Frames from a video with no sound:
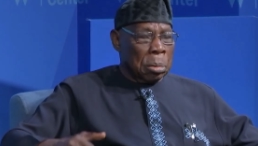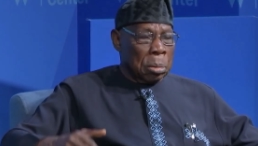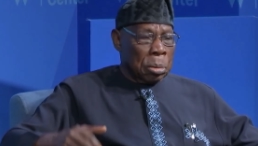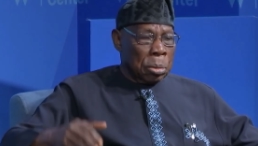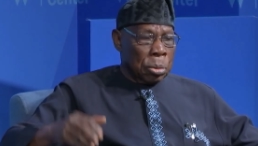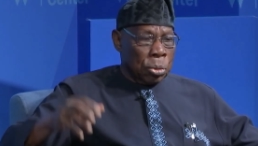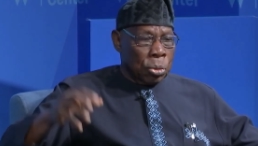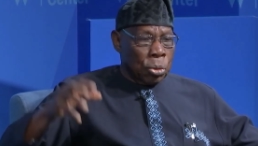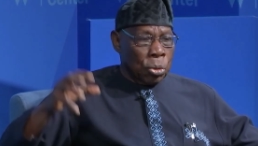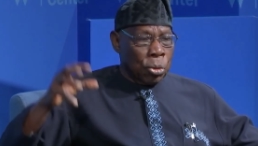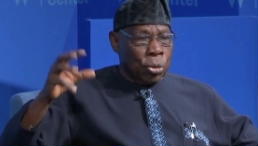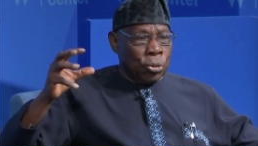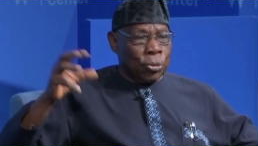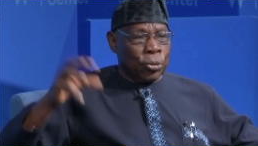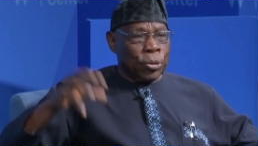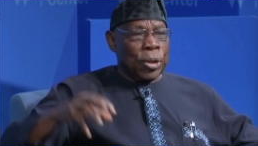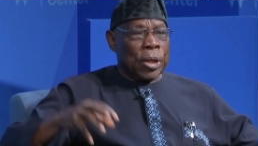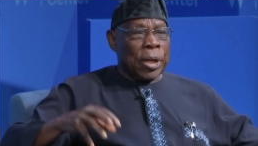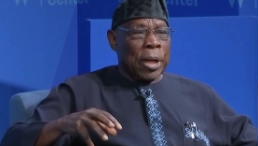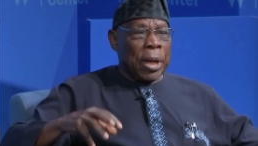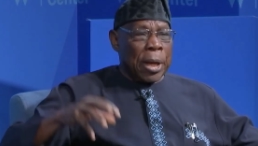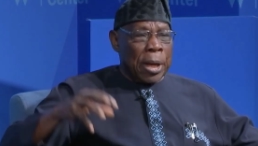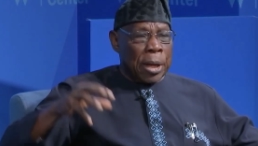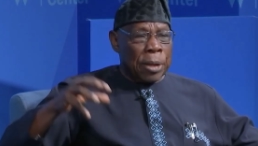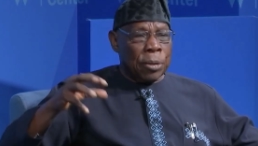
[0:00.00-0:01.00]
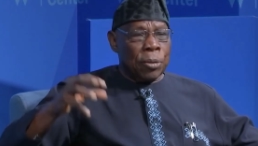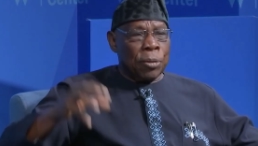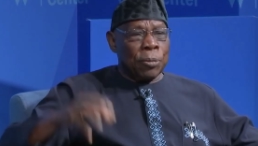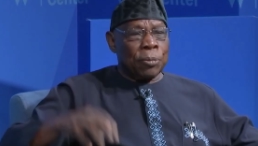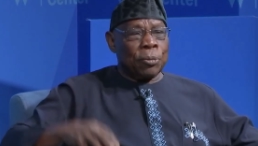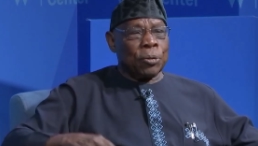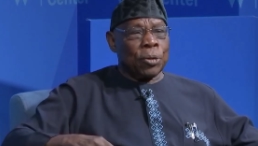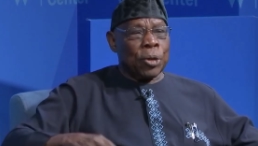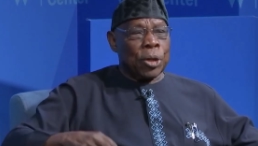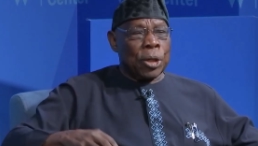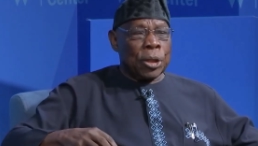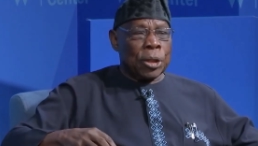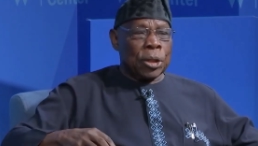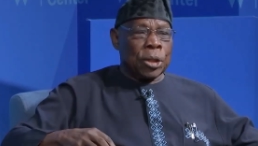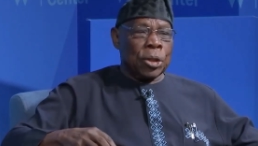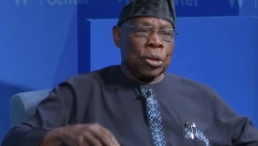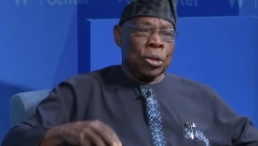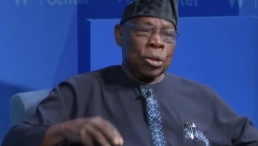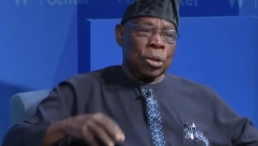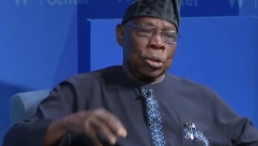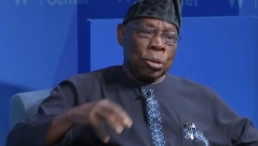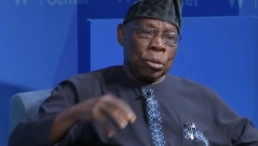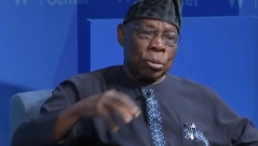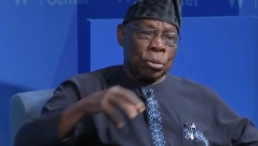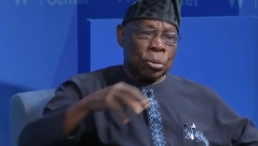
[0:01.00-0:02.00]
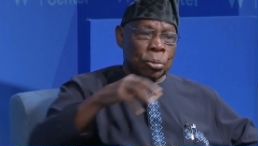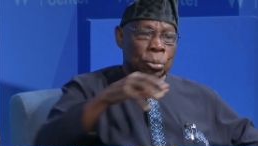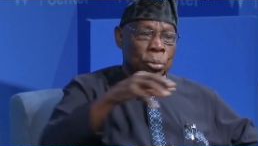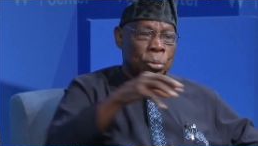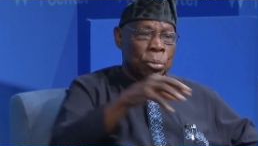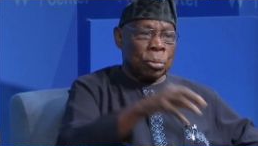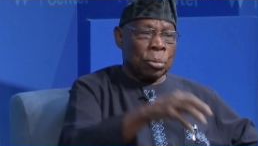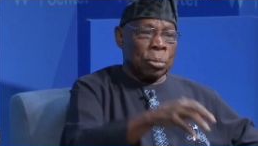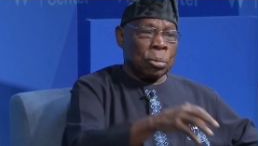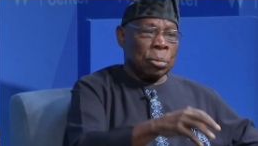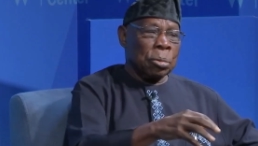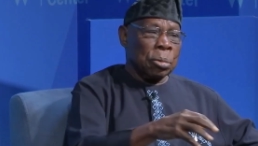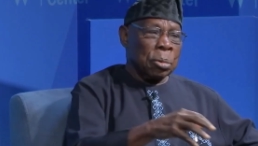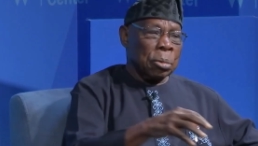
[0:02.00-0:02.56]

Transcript: just the head of state to